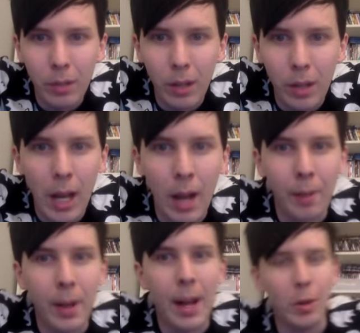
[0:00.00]
Yeah,
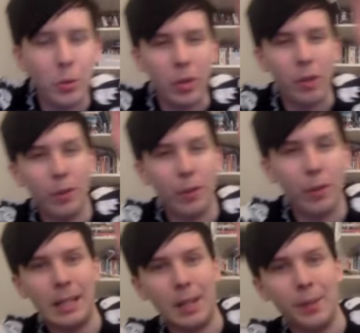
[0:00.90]
my house was on a really
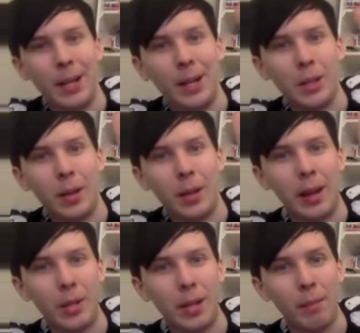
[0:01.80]
steep hill as well. And that
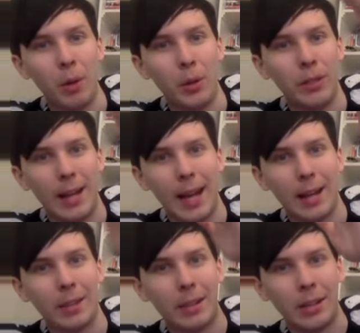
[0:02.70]
was like most of the
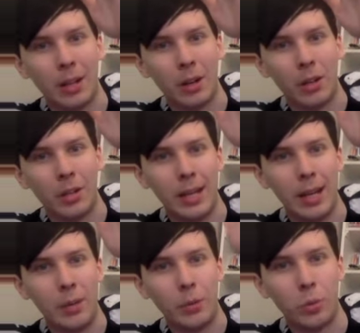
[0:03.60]
exercise I got as a
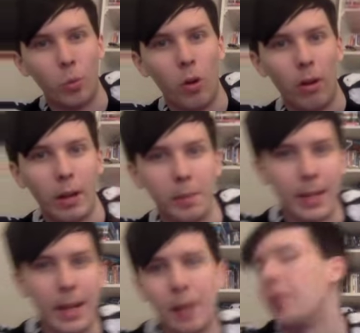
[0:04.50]
kid, was just walking up and
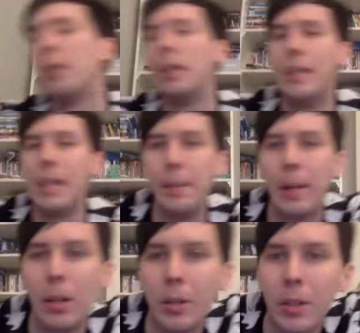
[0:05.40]
down this really steep
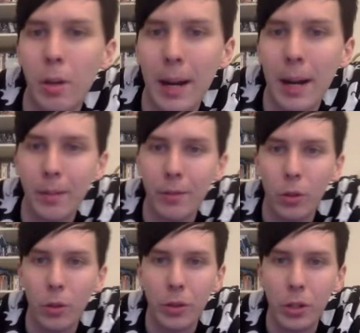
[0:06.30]
hill to go back and
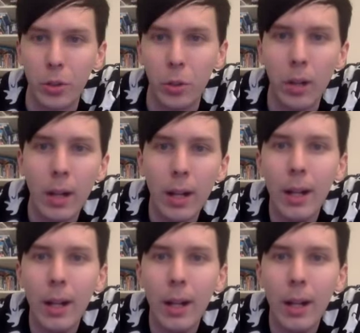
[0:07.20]
forth to school.